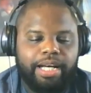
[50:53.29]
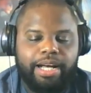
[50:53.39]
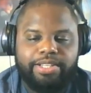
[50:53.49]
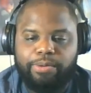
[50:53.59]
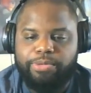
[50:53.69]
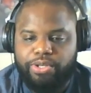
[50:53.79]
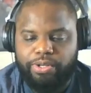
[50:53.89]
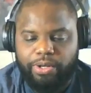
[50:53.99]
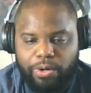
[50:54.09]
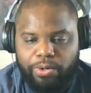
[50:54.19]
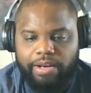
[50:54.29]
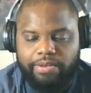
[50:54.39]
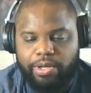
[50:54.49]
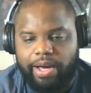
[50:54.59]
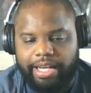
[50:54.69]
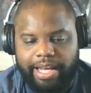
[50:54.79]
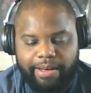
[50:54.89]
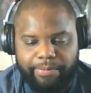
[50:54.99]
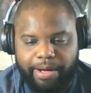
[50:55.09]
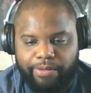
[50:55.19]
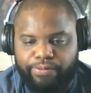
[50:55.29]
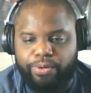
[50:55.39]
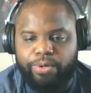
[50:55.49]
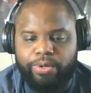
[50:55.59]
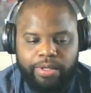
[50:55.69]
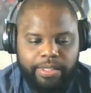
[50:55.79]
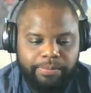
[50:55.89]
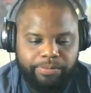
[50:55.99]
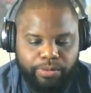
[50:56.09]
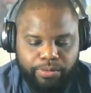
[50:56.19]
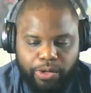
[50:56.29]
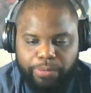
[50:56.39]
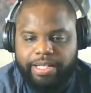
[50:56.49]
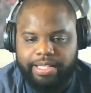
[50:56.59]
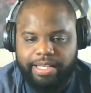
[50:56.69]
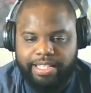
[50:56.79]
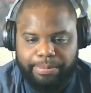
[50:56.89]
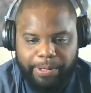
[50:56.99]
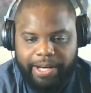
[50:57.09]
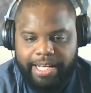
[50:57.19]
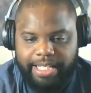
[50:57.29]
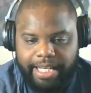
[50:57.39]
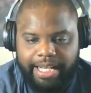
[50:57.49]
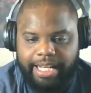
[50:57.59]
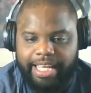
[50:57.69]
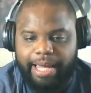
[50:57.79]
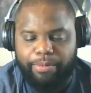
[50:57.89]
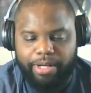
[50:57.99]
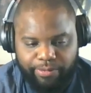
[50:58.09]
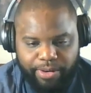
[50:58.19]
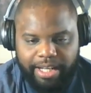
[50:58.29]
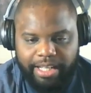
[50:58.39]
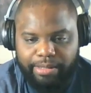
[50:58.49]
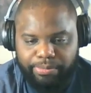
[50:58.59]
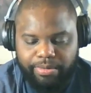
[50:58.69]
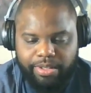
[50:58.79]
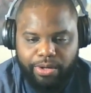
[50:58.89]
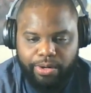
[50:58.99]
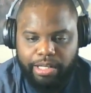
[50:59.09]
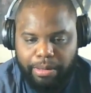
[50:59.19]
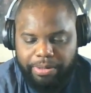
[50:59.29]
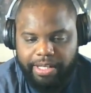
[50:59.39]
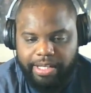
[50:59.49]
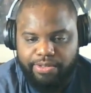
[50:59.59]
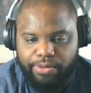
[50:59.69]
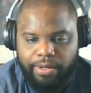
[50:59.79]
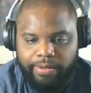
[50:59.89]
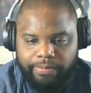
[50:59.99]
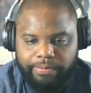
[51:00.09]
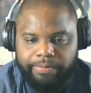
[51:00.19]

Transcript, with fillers: Uh, so I'm just going to hold off so I can have my full, robust experience in that game when I finally throw it in my P S four.